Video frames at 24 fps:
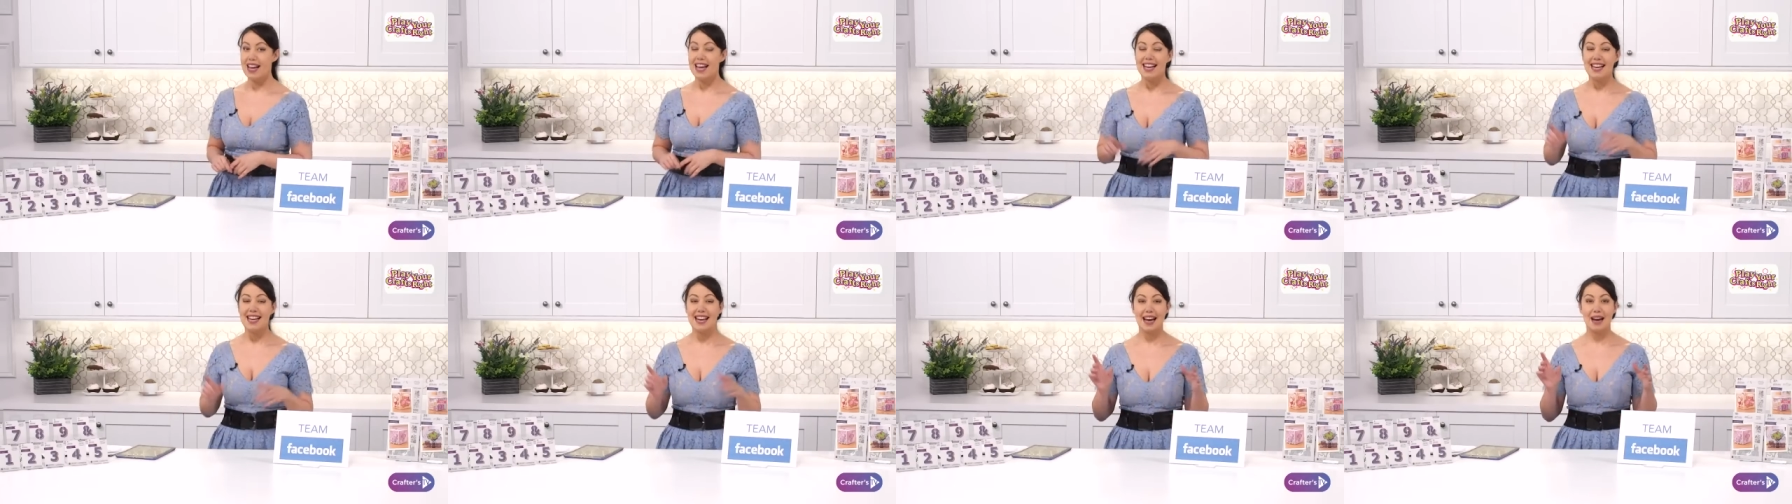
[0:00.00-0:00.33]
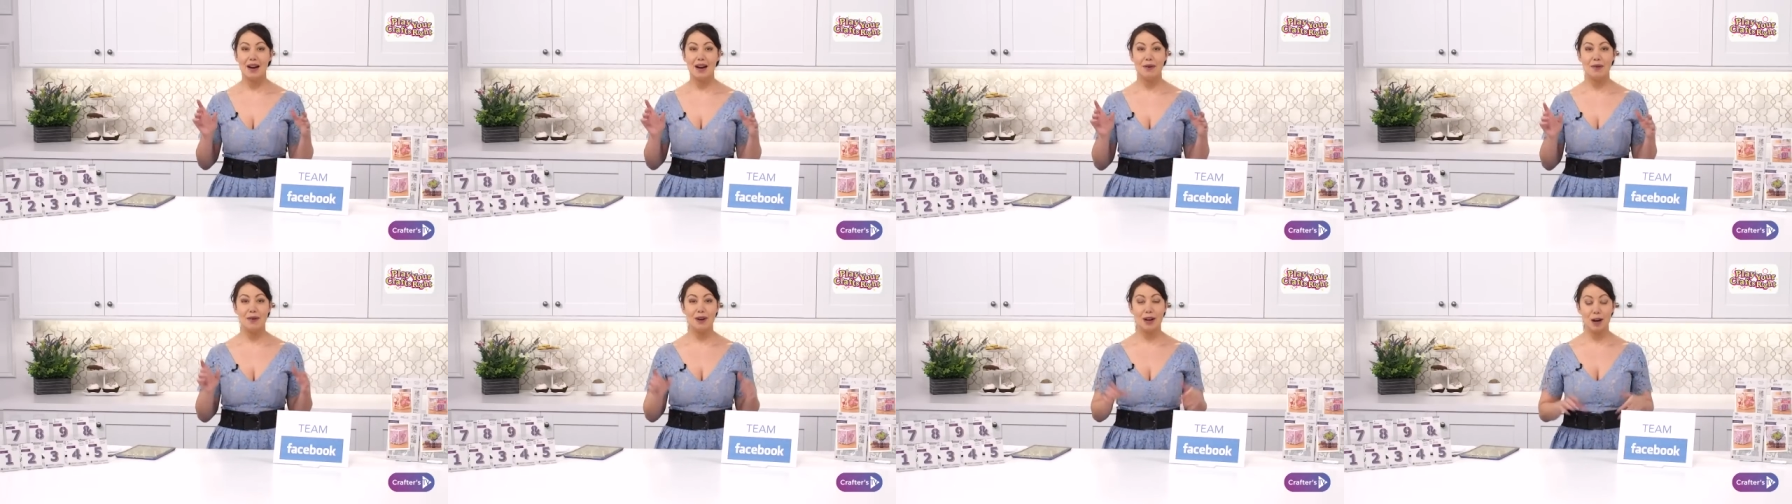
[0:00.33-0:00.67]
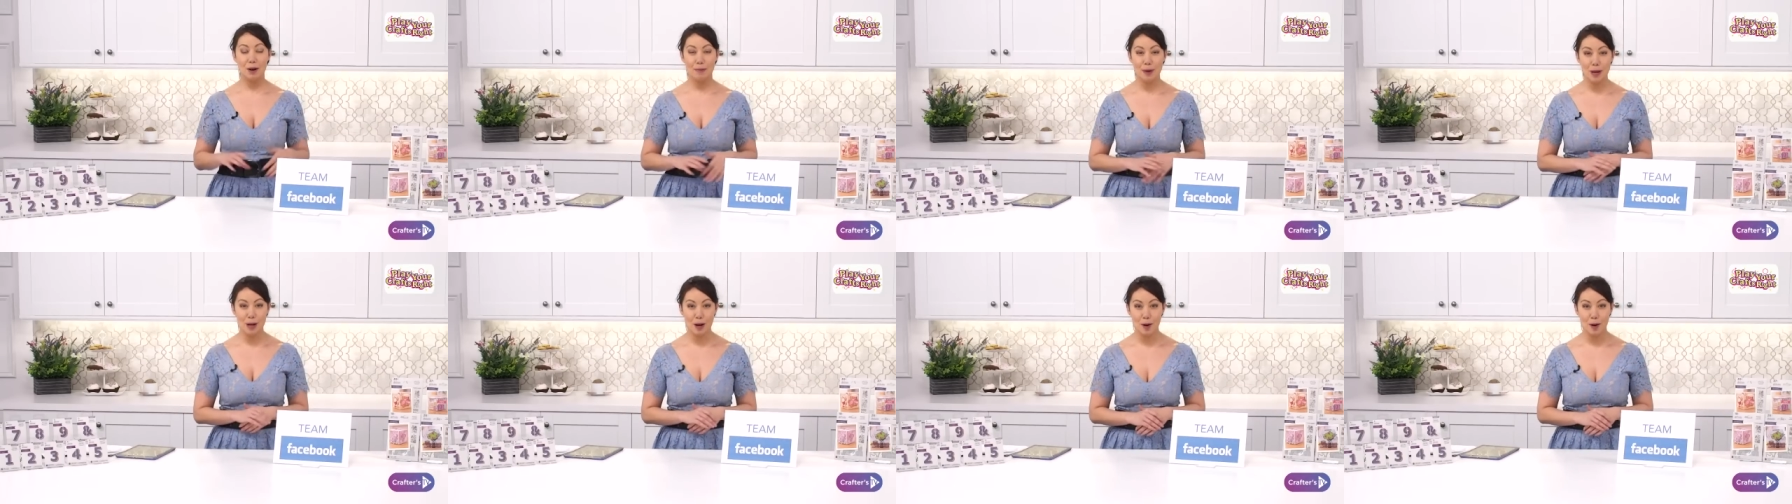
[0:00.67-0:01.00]
Now,
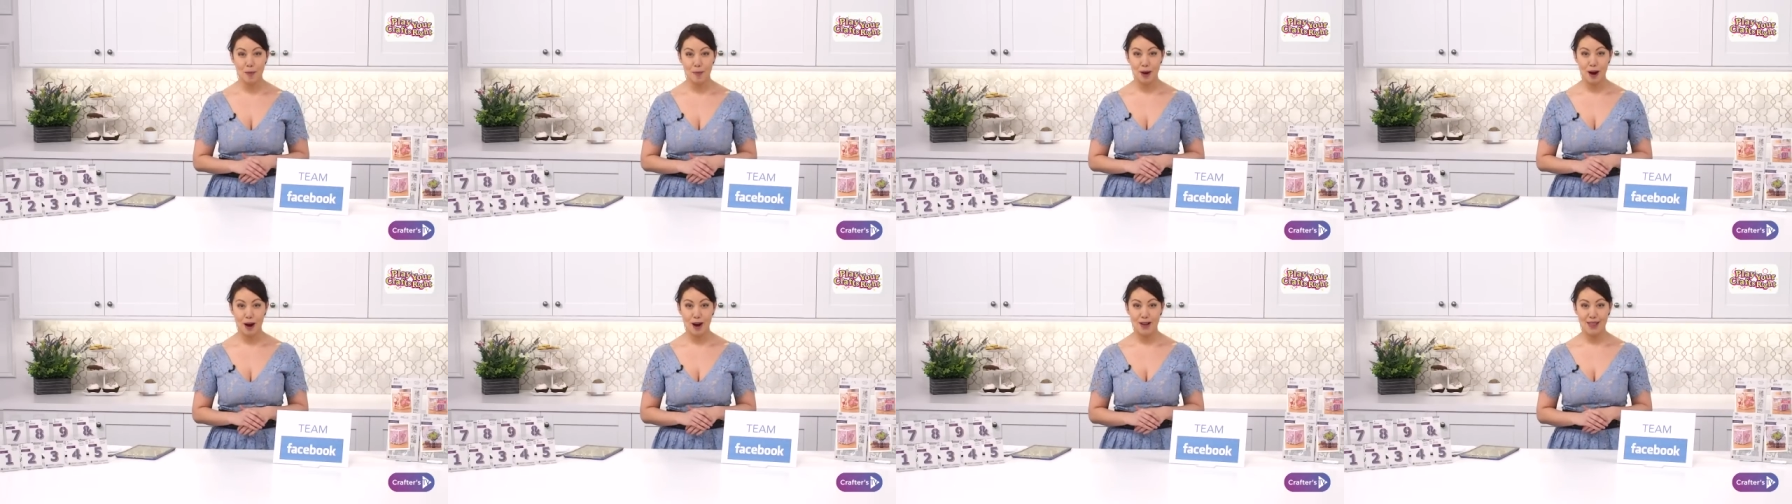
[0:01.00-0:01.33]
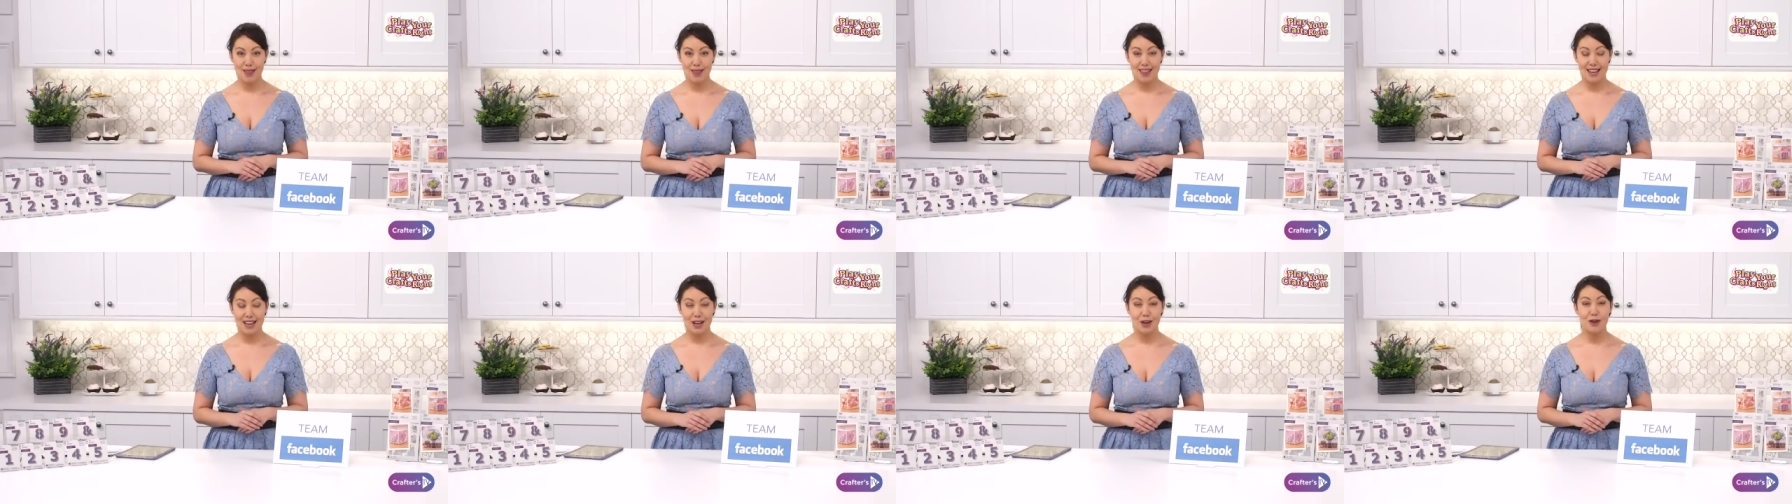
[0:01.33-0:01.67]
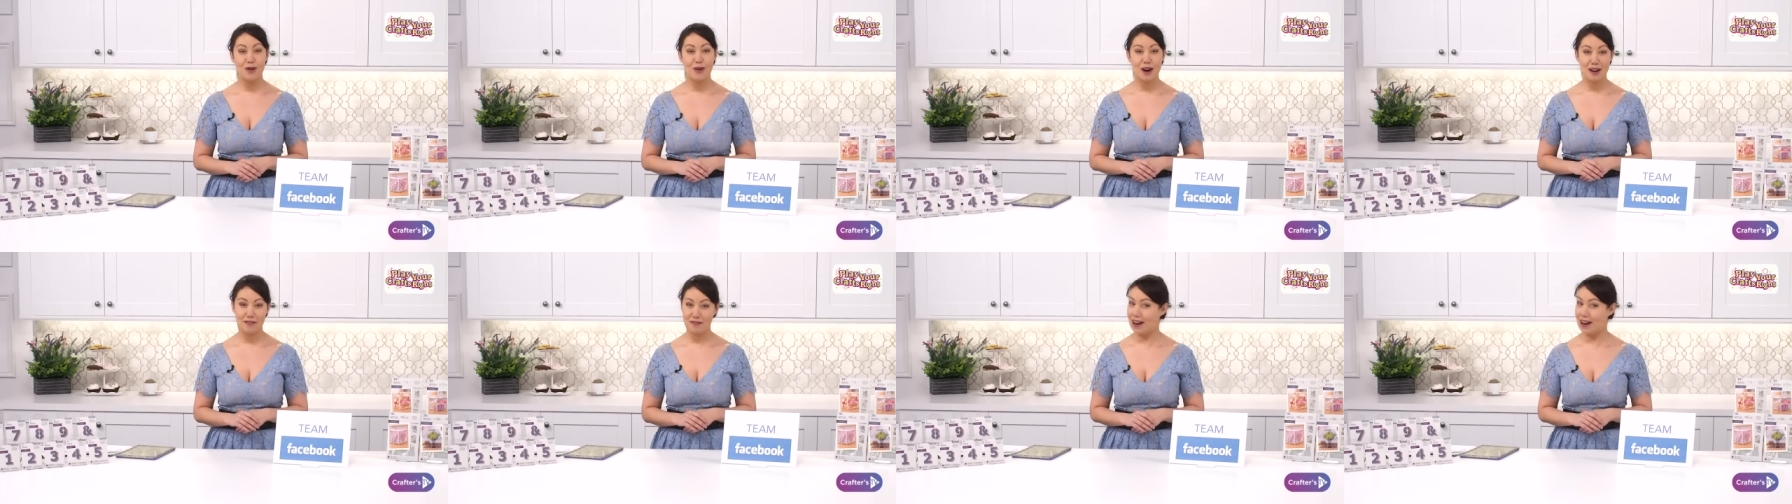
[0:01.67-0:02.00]
coming up in the
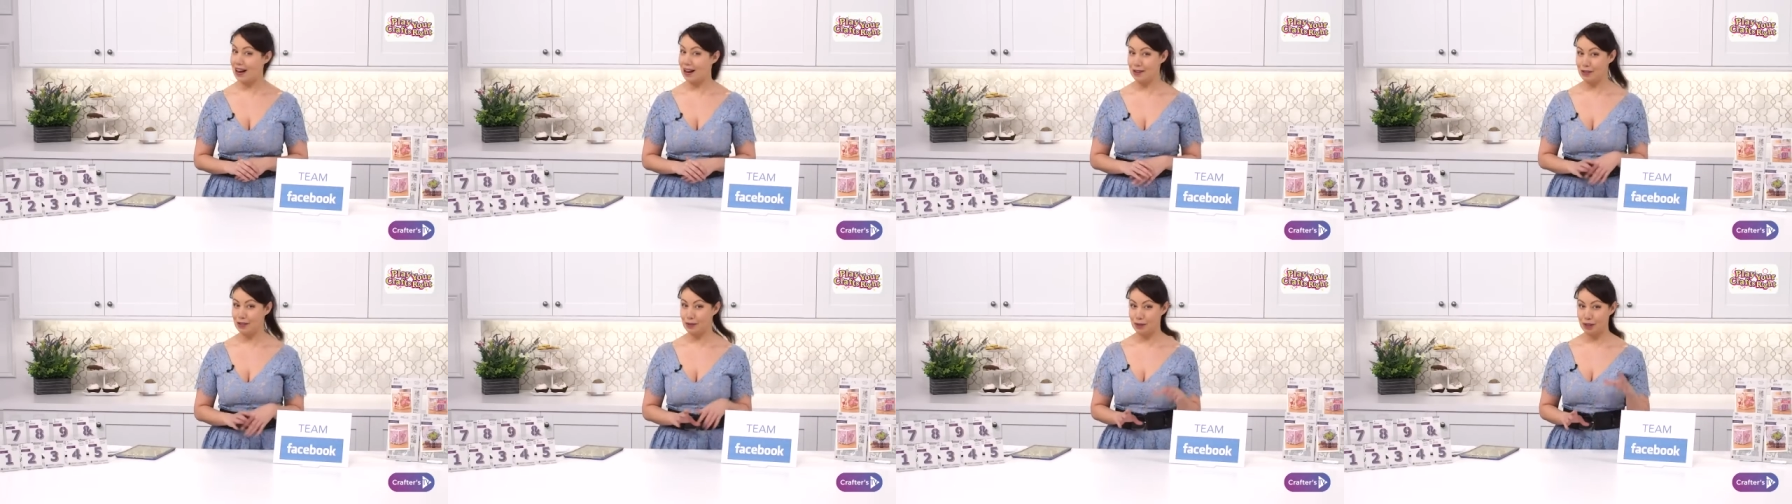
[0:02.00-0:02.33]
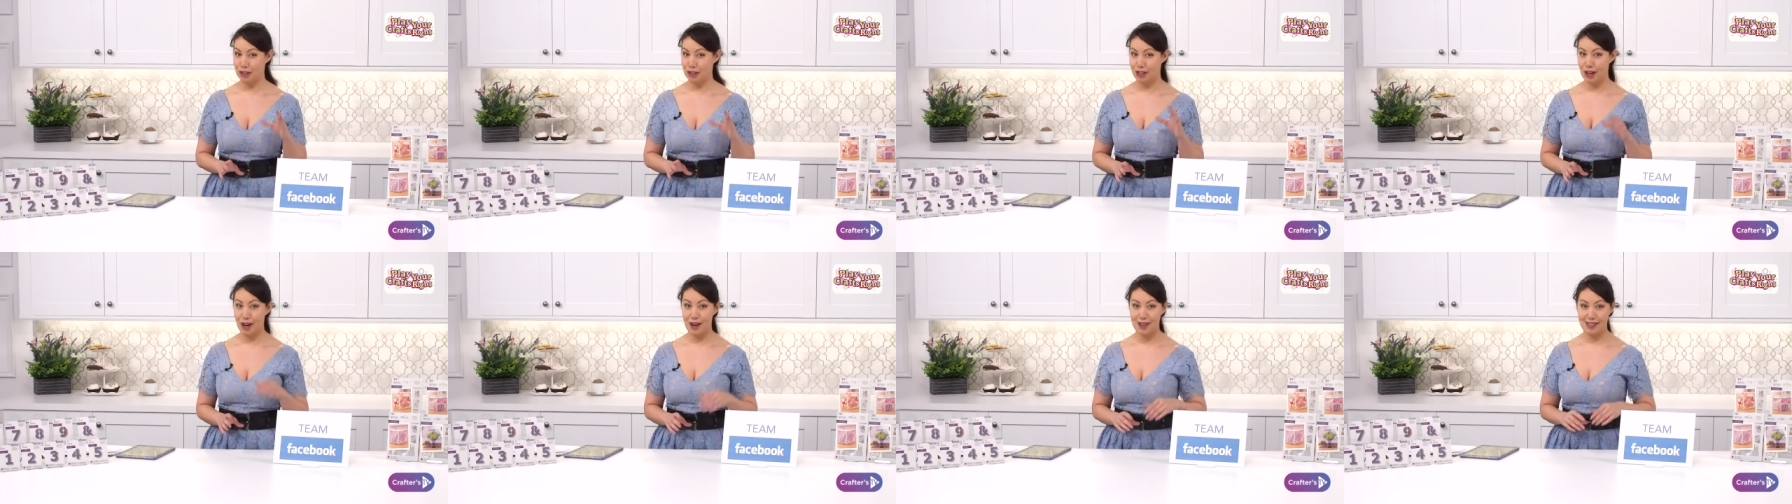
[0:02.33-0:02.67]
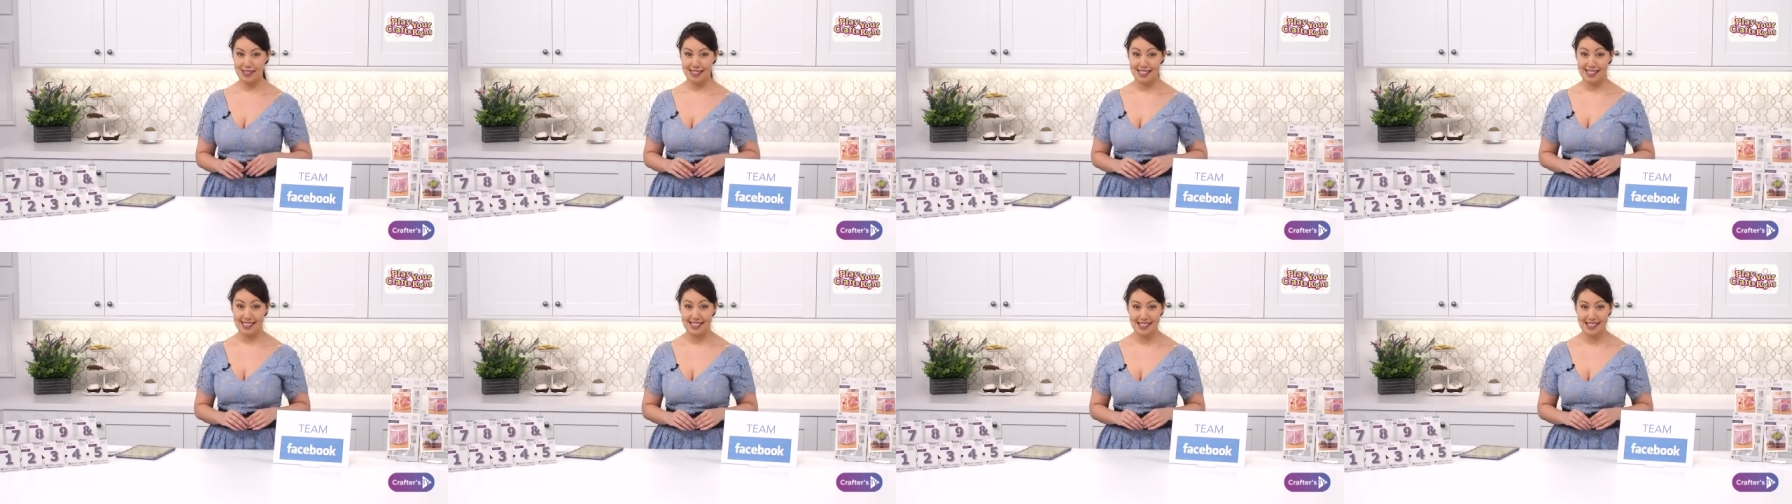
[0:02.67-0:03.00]
craft house, which
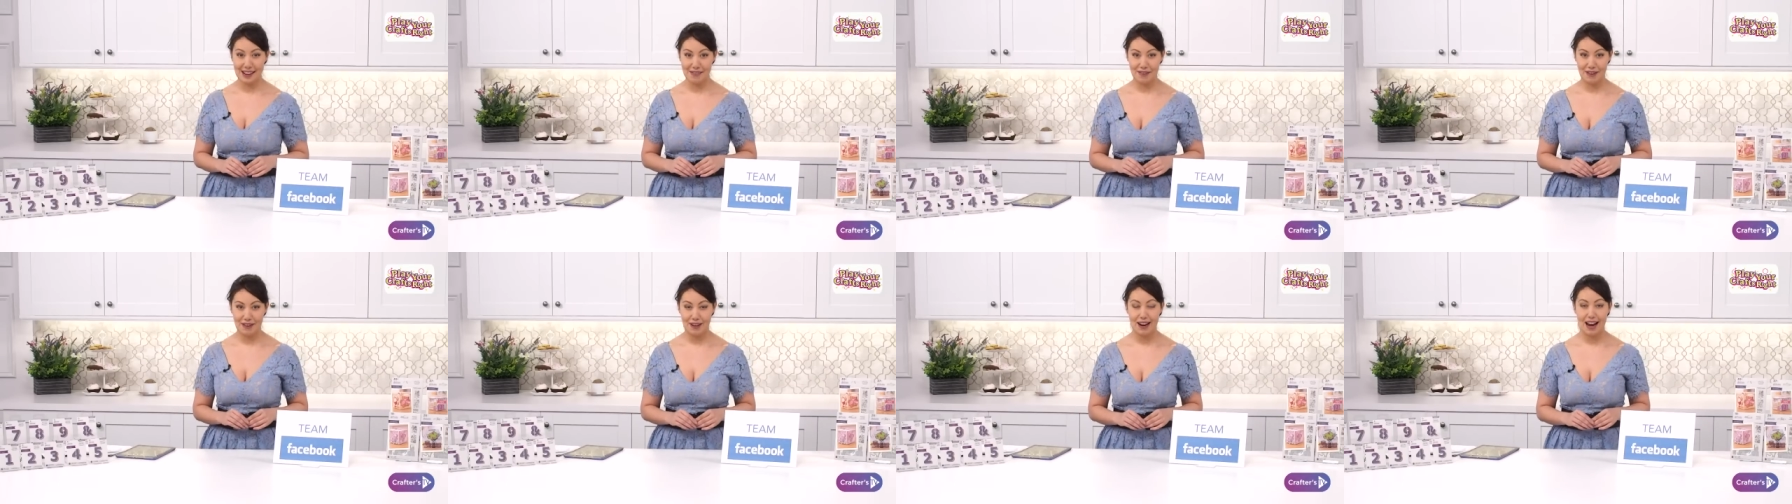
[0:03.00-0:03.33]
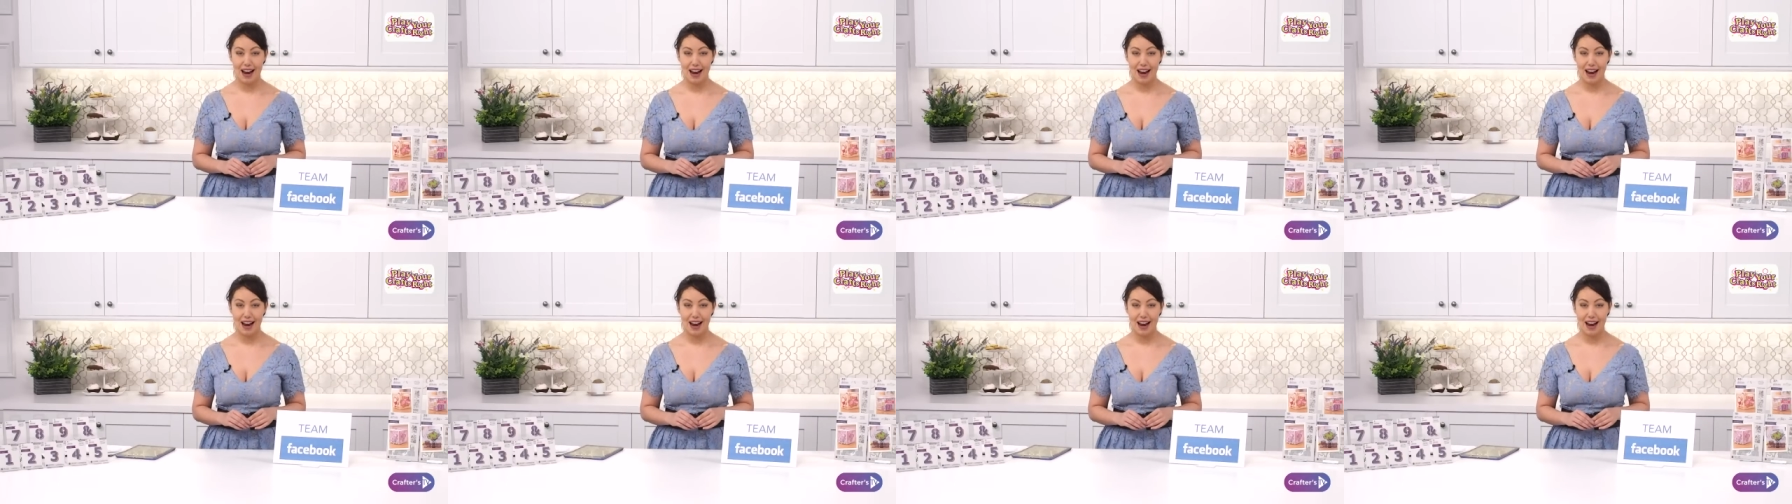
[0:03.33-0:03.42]
starts at 7,